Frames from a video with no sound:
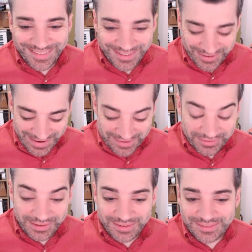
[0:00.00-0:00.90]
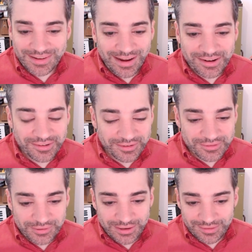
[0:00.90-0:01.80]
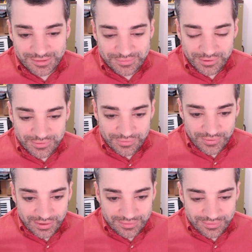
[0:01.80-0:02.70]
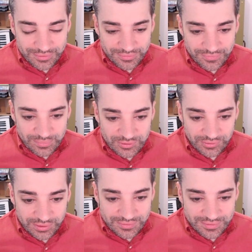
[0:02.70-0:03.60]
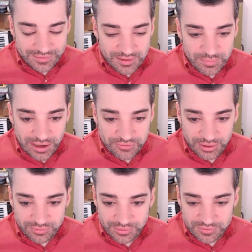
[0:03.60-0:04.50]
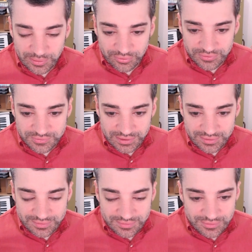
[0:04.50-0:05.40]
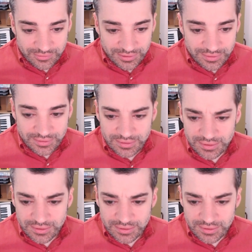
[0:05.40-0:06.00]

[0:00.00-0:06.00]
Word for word: they're alien to Ireland, right? And then, of course, you've got sort of famously, is it Saint Patrick who expelled the snakes and so on.